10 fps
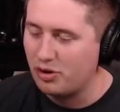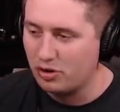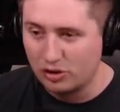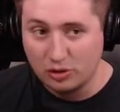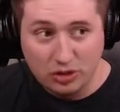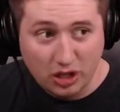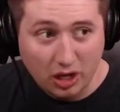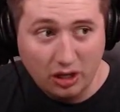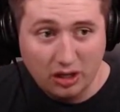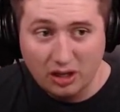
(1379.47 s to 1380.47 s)
With her
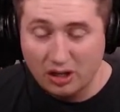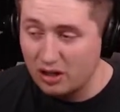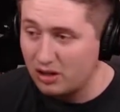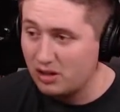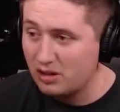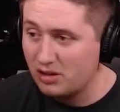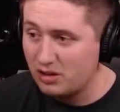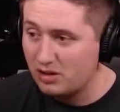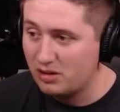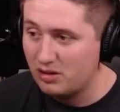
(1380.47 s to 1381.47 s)
Lucha?
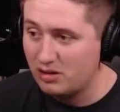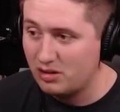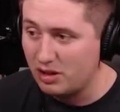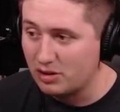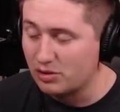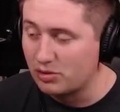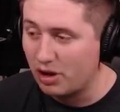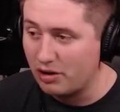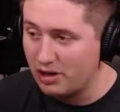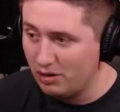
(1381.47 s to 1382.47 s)
And her
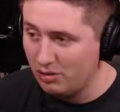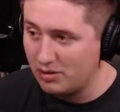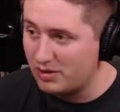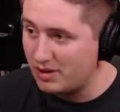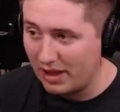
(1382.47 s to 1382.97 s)
Lucario,